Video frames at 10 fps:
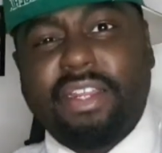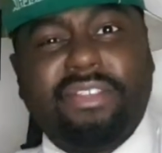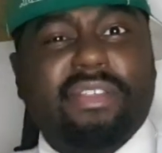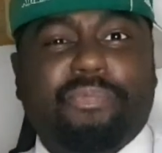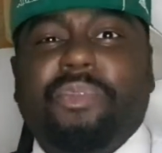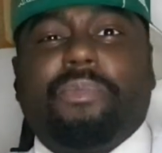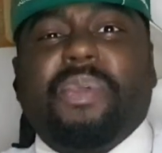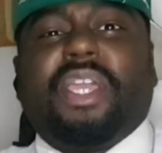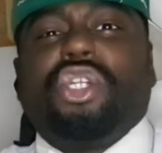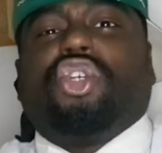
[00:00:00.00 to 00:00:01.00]
It's just
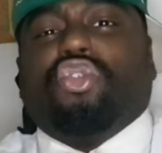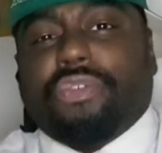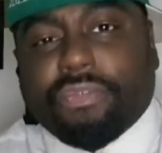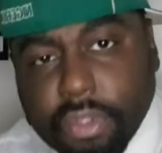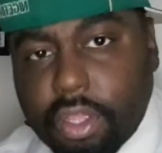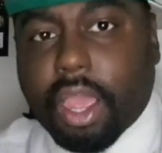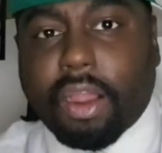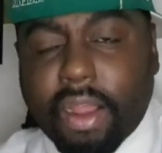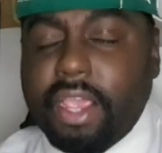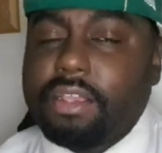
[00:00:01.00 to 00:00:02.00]
speaking truth.
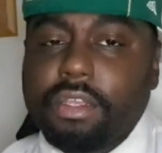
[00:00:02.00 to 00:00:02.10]
Alright?